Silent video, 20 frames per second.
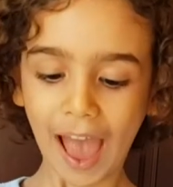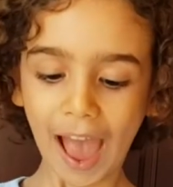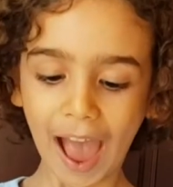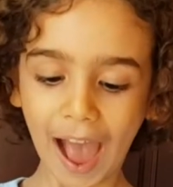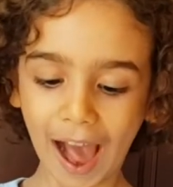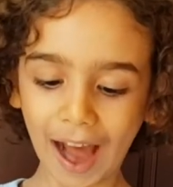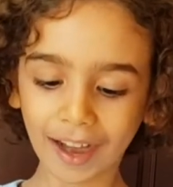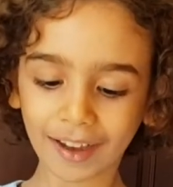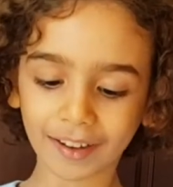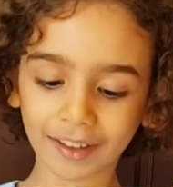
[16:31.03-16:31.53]

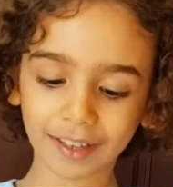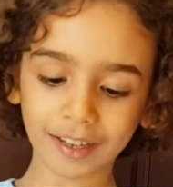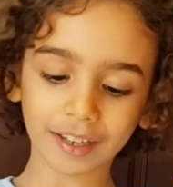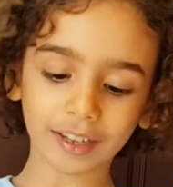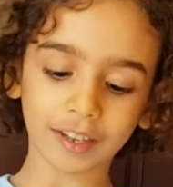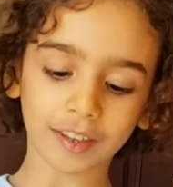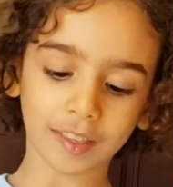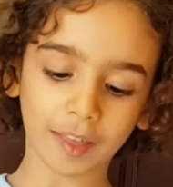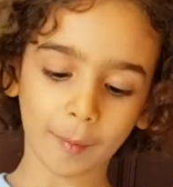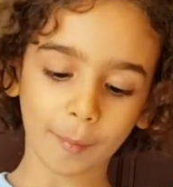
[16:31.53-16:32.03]
And
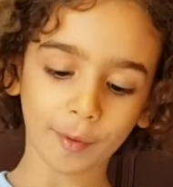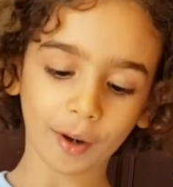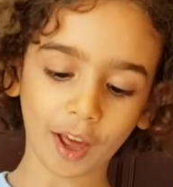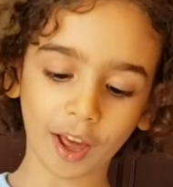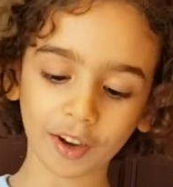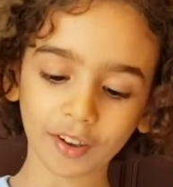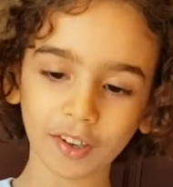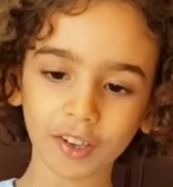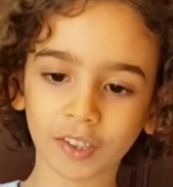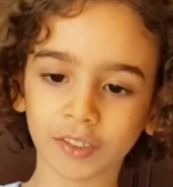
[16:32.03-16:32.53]
since the
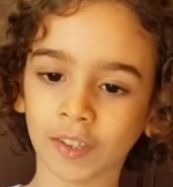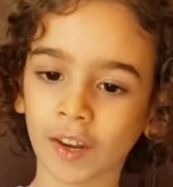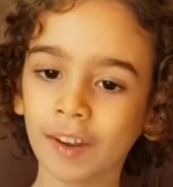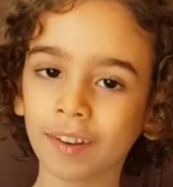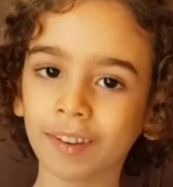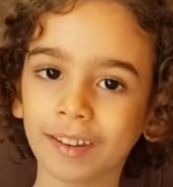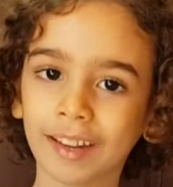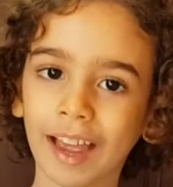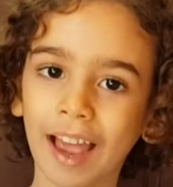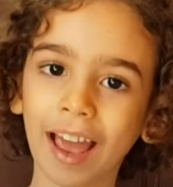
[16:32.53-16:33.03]
plant
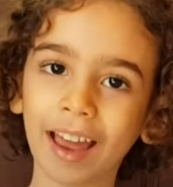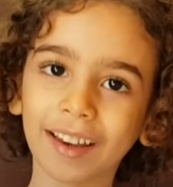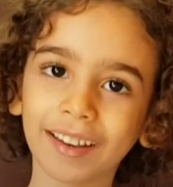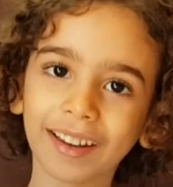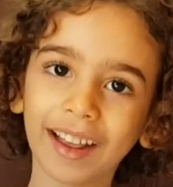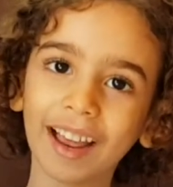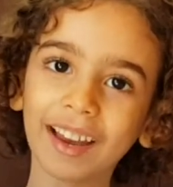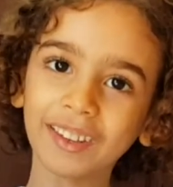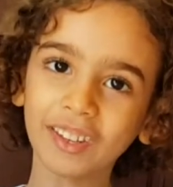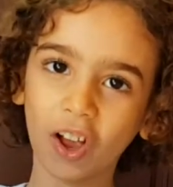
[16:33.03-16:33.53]
just can't
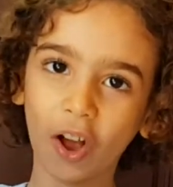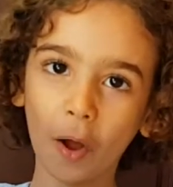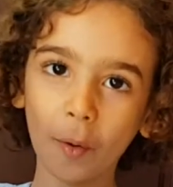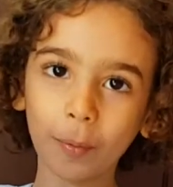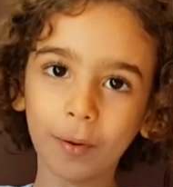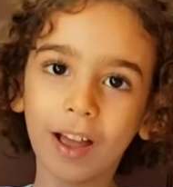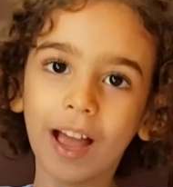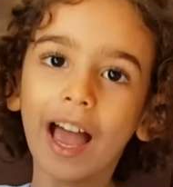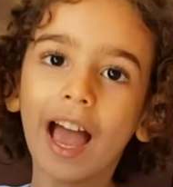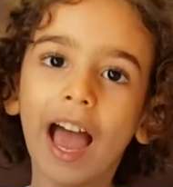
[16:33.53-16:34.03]
get up
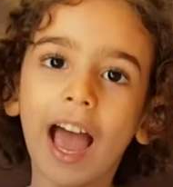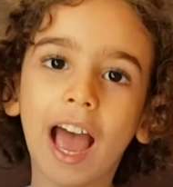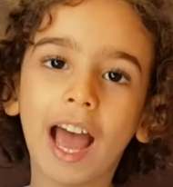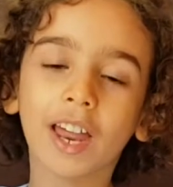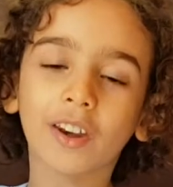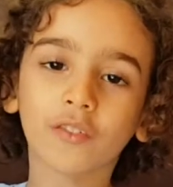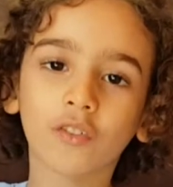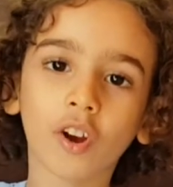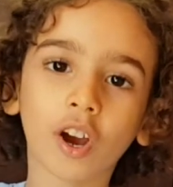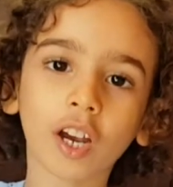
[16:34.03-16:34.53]

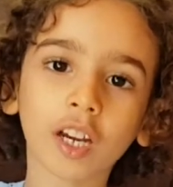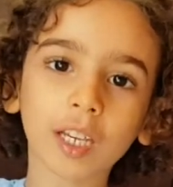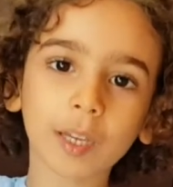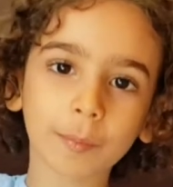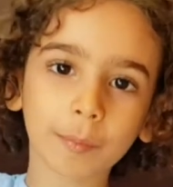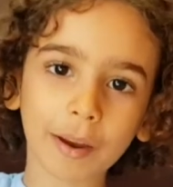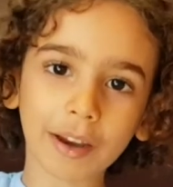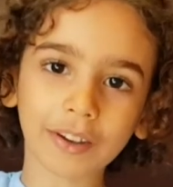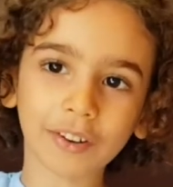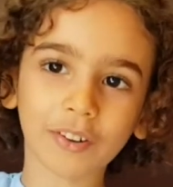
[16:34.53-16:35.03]
and find
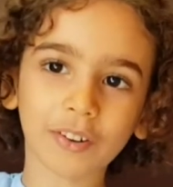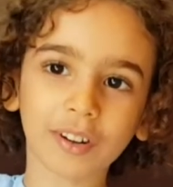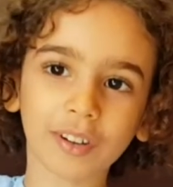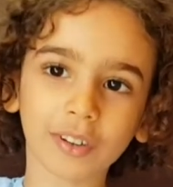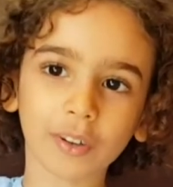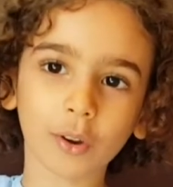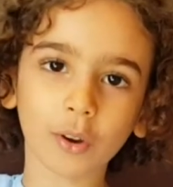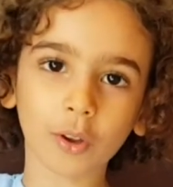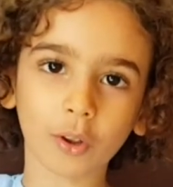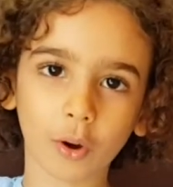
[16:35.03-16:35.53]
better
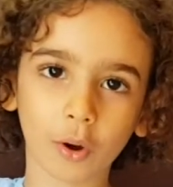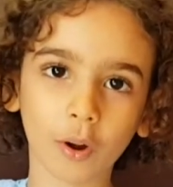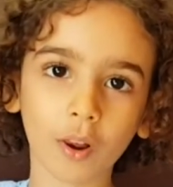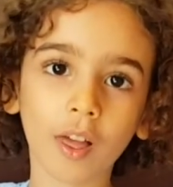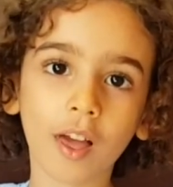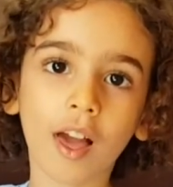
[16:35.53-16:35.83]
soil,